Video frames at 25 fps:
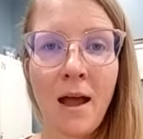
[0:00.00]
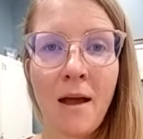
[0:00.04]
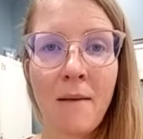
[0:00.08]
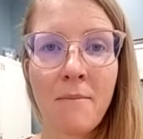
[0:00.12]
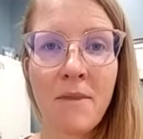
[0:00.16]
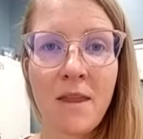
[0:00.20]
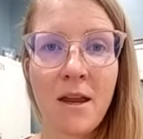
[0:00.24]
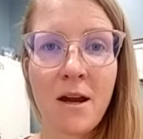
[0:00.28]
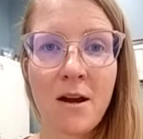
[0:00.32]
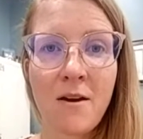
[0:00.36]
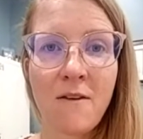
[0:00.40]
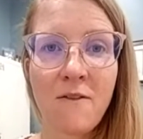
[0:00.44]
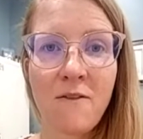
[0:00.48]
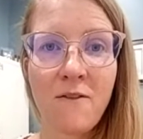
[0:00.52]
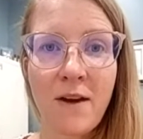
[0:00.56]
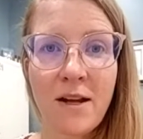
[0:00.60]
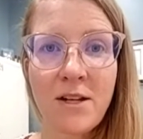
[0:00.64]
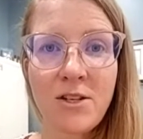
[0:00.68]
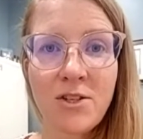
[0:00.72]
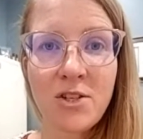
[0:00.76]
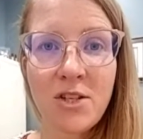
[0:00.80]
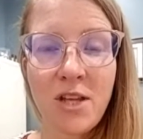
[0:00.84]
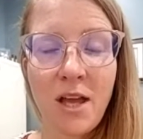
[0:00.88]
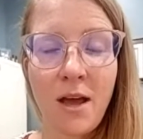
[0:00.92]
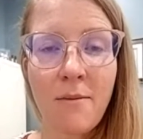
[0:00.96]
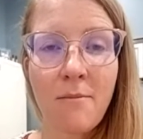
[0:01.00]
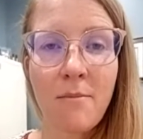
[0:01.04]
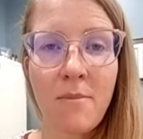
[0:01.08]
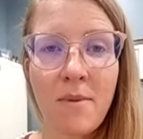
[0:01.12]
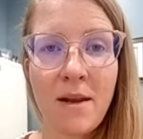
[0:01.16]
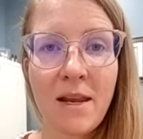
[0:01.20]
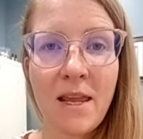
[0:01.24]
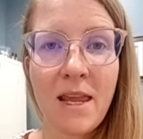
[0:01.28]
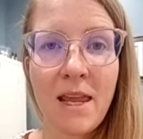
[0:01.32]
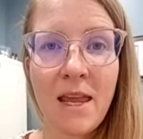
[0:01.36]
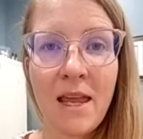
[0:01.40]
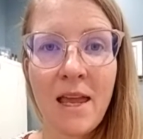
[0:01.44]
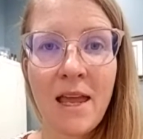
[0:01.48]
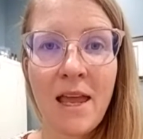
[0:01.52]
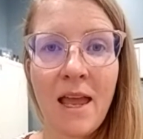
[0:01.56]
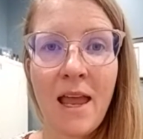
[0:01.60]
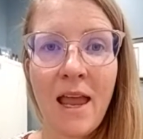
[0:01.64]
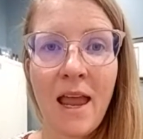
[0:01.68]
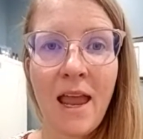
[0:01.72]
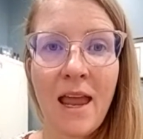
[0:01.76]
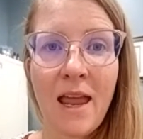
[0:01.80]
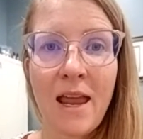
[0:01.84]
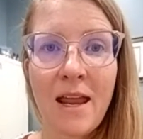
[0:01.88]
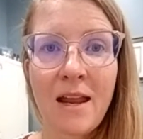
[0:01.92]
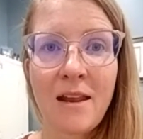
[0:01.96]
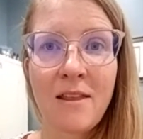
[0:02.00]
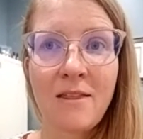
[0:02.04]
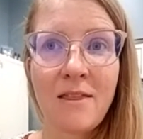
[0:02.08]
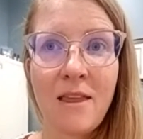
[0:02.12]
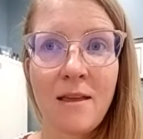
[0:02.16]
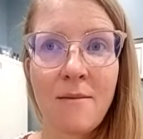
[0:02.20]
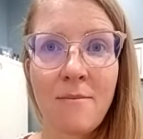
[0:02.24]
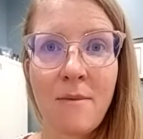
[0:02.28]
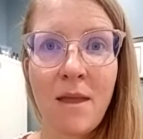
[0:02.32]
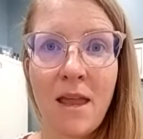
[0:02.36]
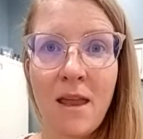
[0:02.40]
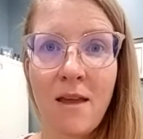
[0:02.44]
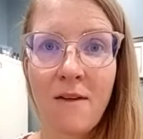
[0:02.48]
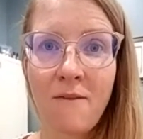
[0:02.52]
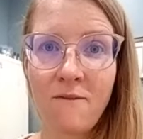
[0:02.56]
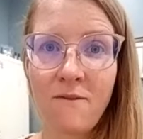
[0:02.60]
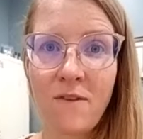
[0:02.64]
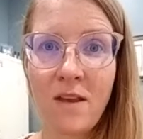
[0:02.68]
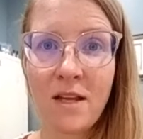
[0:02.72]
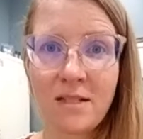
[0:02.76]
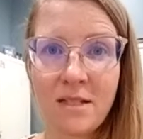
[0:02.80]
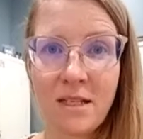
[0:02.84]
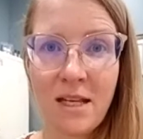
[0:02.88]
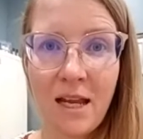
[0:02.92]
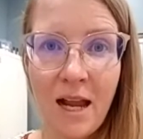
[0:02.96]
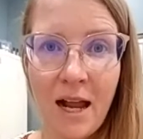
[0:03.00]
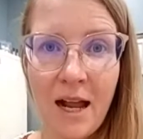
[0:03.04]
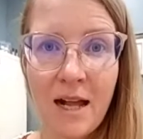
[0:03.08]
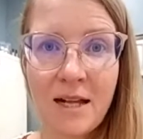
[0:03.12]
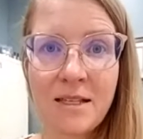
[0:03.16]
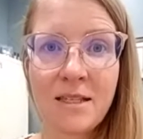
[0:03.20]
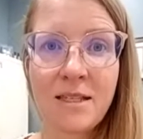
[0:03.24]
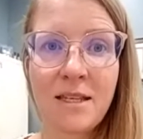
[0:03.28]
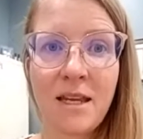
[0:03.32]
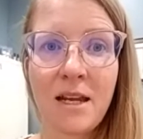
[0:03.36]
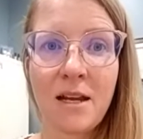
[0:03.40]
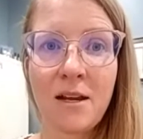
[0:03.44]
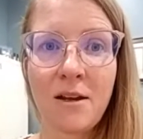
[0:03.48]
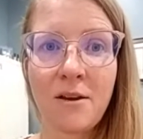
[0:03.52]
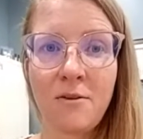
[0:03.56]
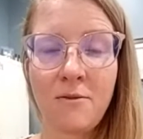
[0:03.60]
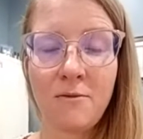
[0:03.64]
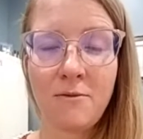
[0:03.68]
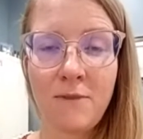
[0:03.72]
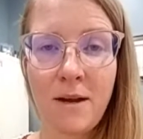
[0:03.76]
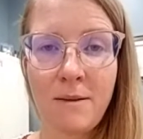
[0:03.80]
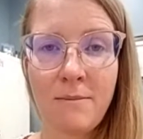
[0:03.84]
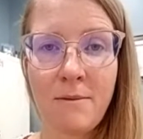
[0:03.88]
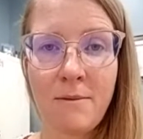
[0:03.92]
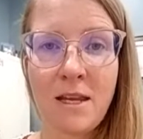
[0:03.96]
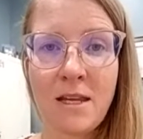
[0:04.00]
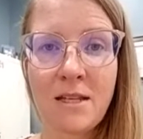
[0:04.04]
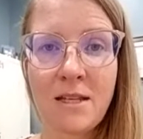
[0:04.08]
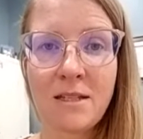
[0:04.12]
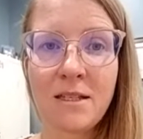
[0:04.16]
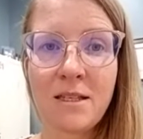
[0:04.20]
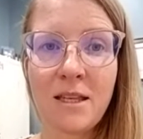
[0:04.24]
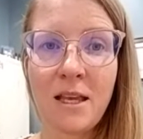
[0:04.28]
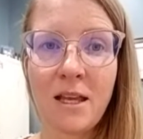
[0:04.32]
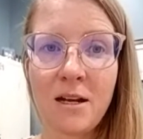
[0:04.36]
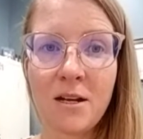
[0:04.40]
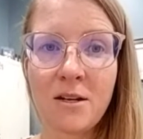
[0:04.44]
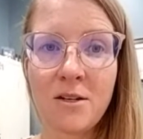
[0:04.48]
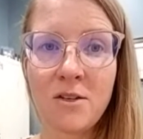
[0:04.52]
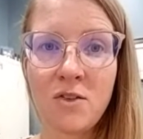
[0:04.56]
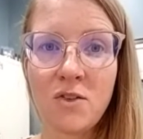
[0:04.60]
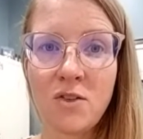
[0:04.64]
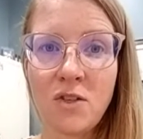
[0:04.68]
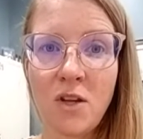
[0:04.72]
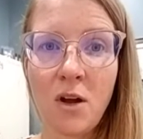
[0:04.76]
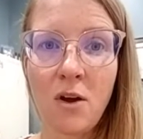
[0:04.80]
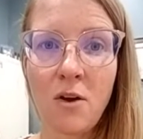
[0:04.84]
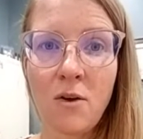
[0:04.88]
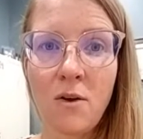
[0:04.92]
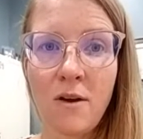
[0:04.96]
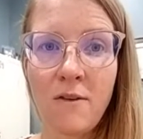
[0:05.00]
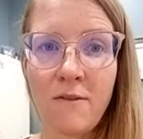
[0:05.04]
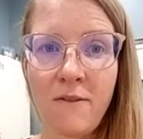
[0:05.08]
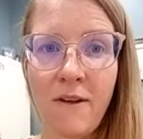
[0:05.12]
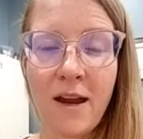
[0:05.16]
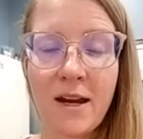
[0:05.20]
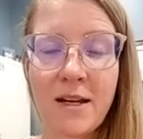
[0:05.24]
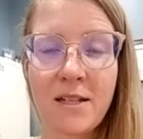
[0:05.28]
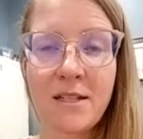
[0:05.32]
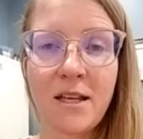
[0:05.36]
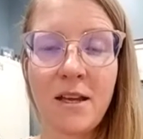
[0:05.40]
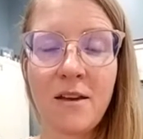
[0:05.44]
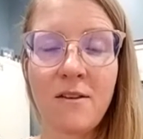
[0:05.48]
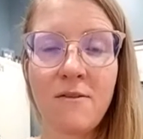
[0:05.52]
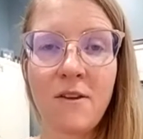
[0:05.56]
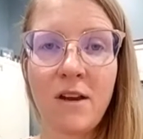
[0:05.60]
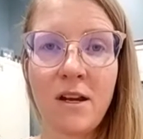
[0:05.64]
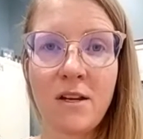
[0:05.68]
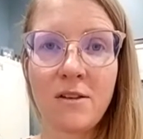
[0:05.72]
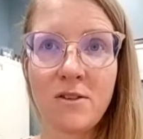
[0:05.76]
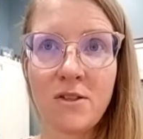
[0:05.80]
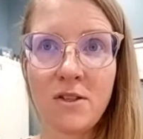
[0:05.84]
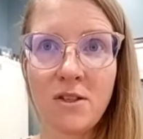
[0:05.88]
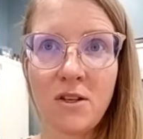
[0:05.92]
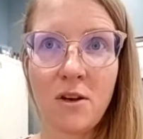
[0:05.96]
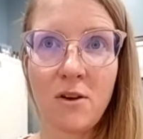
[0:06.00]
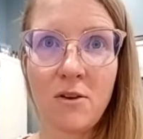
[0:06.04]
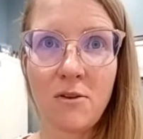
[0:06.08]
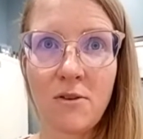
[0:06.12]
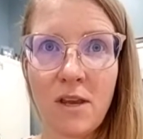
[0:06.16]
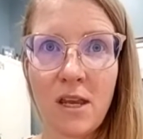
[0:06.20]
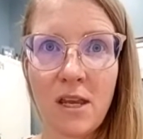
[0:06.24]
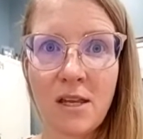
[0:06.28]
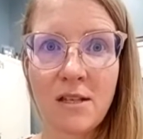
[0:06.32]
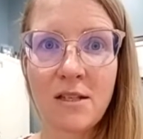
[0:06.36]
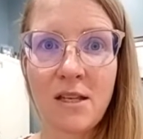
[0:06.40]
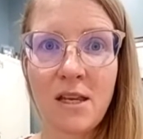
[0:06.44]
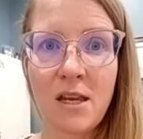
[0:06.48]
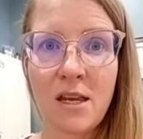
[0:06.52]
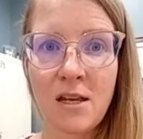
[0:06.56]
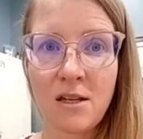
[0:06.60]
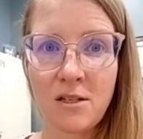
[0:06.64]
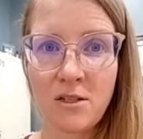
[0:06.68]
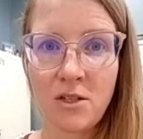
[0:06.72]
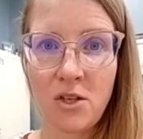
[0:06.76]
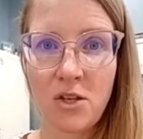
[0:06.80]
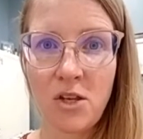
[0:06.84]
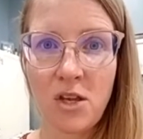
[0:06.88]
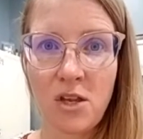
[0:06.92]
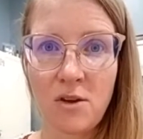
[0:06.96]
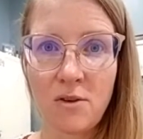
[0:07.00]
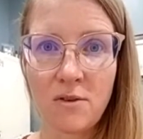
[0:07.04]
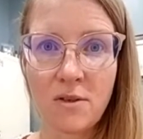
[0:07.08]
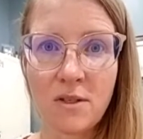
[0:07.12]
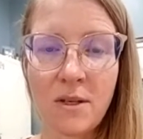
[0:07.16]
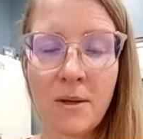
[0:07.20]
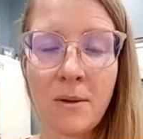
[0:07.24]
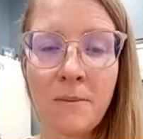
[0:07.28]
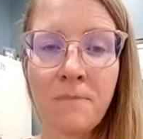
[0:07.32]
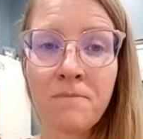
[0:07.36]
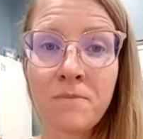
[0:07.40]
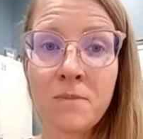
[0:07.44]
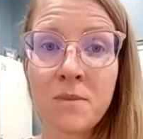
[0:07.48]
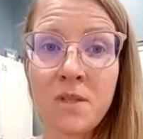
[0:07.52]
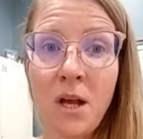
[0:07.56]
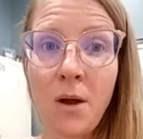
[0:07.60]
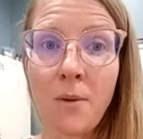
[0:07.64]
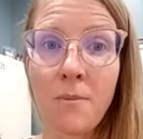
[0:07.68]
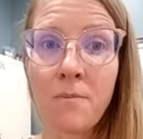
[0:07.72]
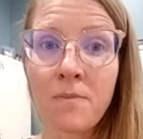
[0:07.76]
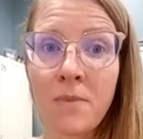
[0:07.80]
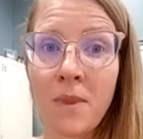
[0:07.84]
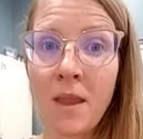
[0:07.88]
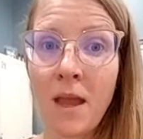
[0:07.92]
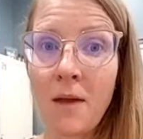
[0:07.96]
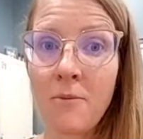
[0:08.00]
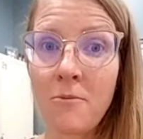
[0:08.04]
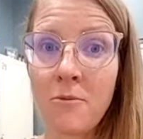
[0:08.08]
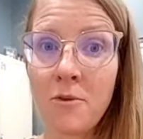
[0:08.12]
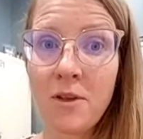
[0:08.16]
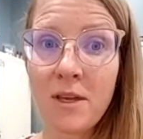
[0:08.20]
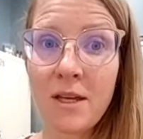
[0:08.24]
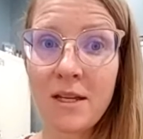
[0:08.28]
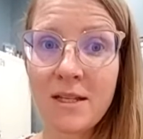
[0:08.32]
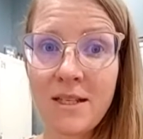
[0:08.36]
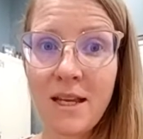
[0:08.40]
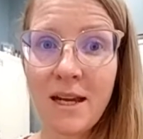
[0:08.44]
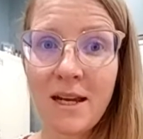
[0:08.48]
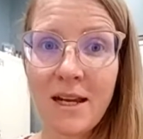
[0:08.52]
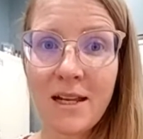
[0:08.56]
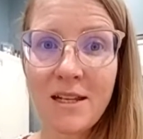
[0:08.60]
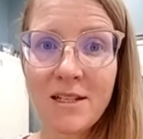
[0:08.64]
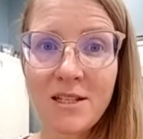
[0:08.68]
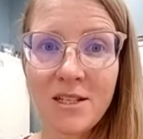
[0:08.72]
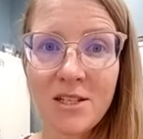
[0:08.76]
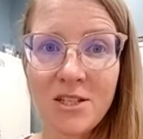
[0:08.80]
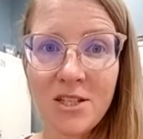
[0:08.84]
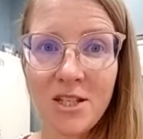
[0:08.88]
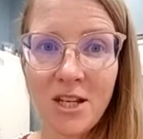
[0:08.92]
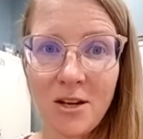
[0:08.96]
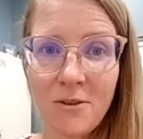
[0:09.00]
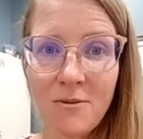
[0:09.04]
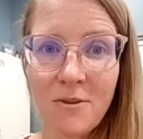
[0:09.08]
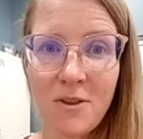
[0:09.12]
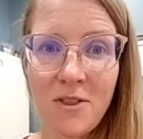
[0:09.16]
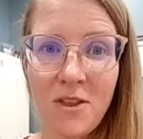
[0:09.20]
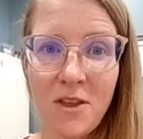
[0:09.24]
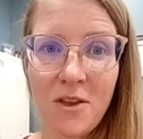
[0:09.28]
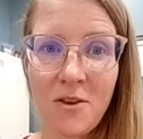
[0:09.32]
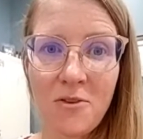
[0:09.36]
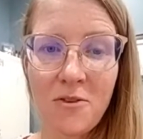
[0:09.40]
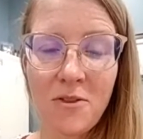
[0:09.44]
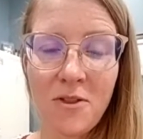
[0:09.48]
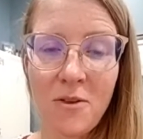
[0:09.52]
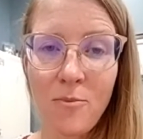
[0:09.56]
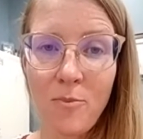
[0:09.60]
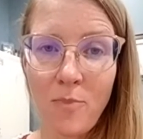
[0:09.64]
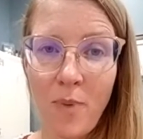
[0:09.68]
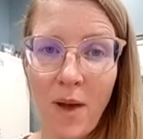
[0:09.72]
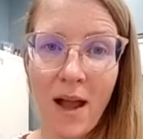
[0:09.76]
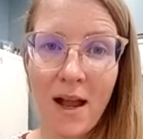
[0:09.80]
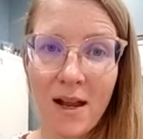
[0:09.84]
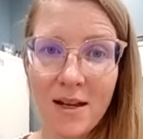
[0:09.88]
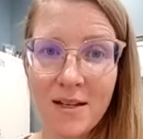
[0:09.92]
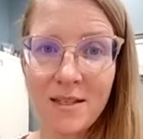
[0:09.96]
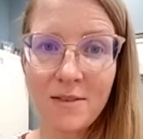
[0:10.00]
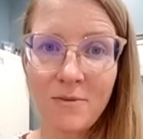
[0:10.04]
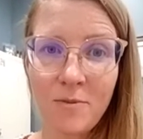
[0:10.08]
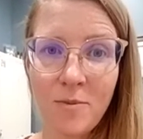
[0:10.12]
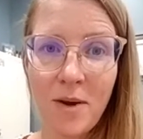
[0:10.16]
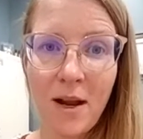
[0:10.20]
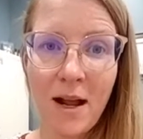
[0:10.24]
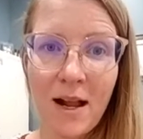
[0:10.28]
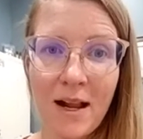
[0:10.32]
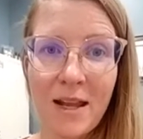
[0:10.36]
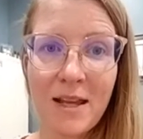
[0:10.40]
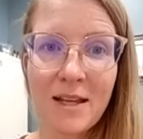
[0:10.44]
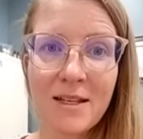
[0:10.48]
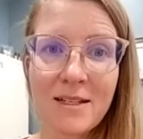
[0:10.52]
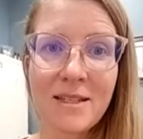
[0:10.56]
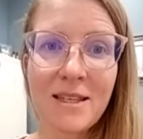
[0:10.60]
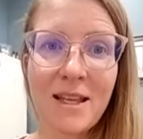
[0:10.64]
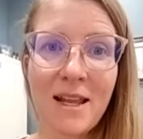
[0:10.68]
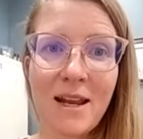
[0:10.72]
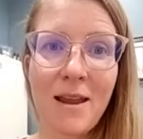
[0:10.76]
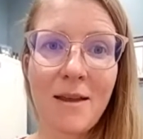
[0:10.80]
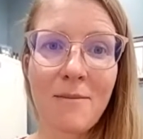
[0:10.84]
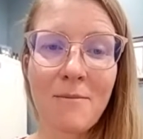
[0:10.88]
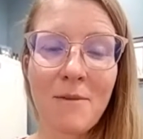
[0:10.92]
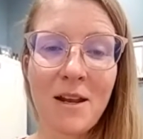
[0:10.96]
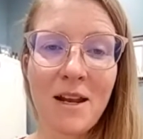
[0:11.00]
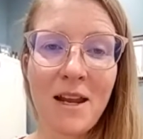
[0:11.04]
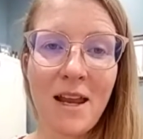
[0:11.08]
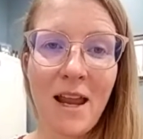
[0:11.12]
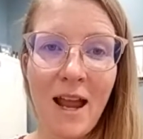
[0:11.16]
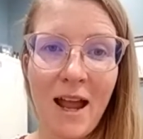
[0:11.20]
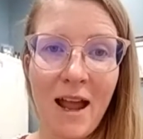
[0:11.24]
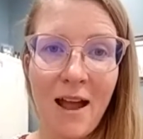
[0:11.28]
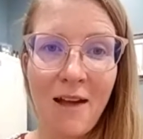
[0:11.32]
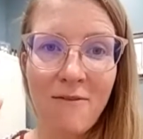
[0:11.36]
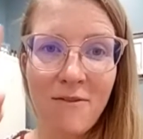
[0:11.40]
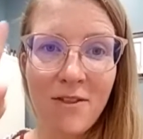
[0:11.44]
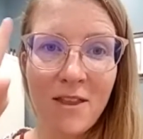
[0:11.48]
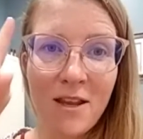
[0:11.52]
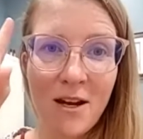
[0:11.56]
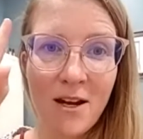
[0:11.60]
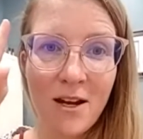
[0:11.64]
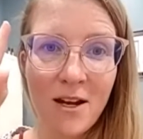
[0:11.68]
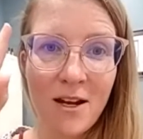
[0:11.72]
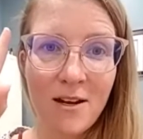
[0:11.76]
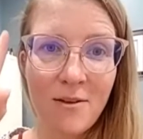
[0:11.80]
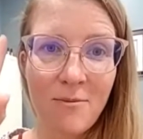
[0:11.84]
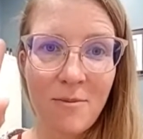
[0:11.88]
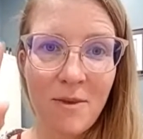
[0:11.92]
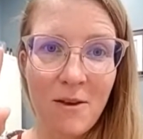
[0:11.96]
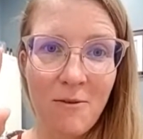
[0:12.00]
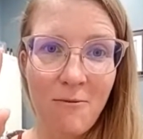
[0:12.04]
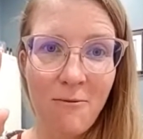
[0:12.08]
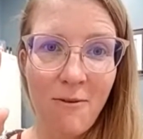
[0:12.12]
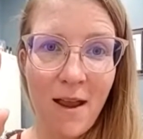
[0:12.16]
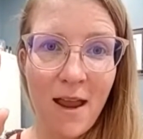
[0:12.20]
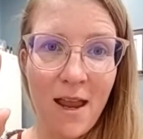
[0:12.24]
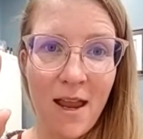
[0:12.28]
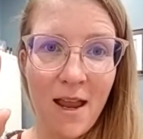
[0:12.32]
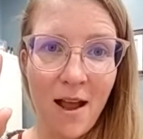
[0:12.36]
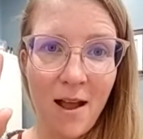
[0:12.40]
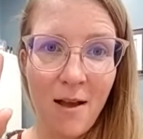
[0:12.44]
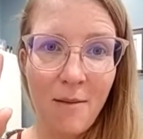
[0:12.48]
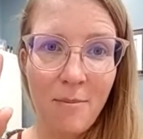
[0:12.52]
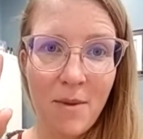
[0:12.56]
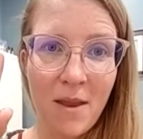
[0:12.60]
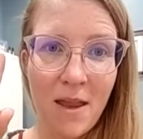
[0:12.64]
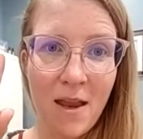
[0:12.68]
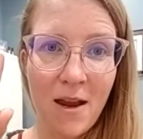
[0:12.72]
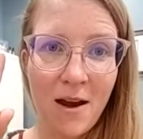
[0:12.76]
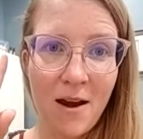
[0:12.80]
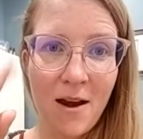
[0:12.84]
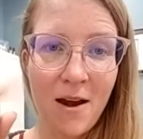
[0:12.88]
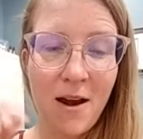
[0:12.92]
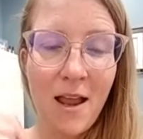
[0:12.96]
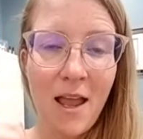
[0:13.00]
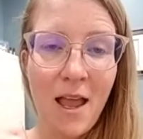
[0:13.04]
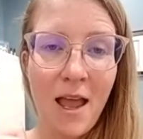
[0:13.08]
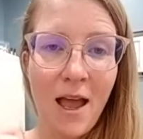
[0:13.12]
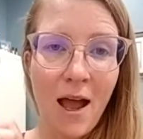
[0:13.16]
They're a French company, and they make fantastic remedies that are so effective and so easy to use. So I'm really excited to share with you the box of products that I'm going to have that are going to be right up here.